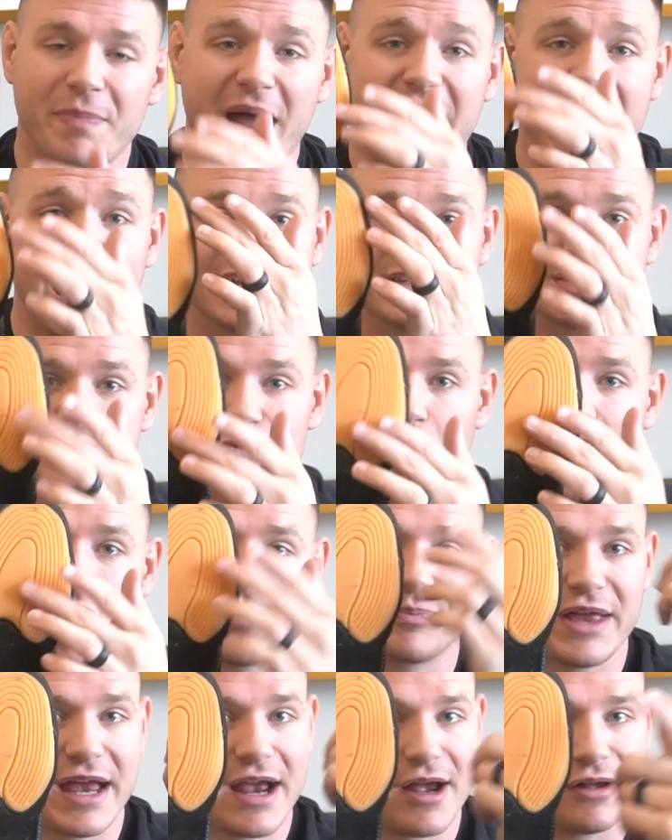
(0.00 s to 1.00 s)
pads
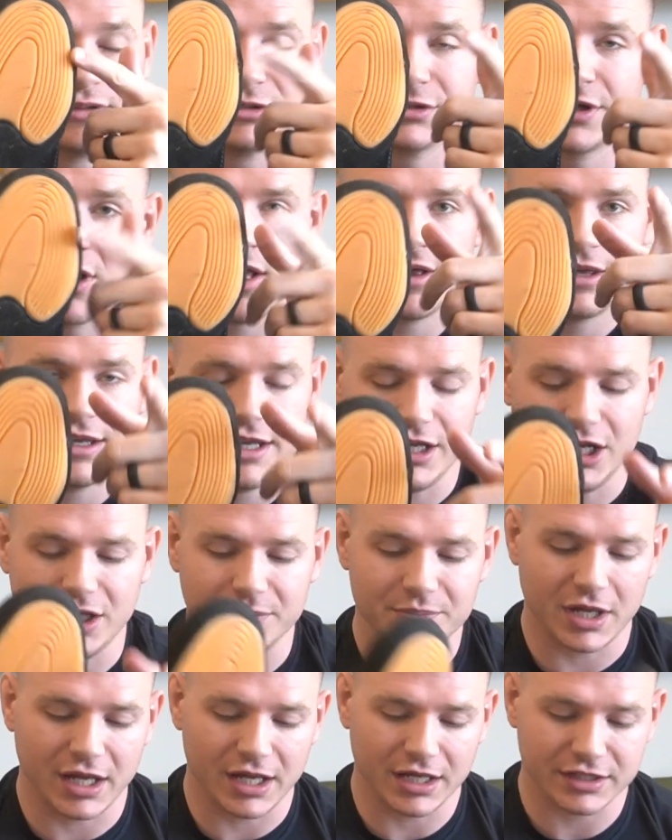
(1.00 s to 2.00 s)
swapped out, hit
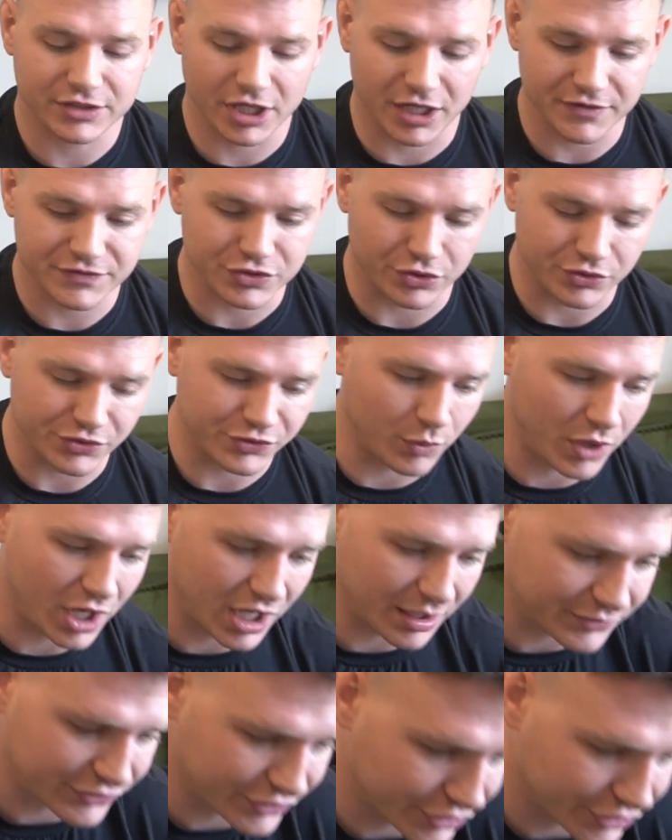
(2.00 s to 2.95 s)
up Tough Sole Swaps.